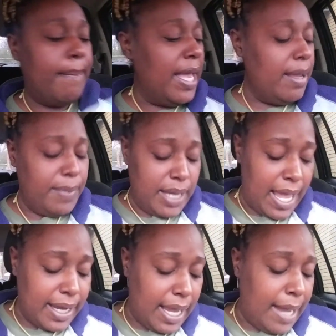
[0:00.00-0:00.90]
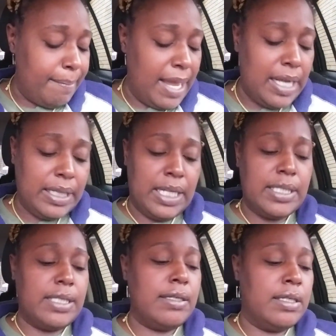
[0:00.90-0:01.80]
Baby, I can't make
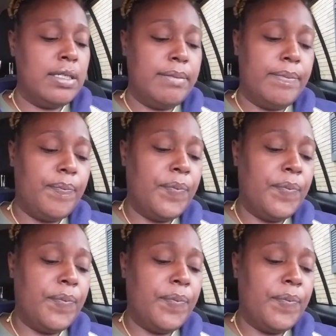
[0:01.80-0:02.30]
this up.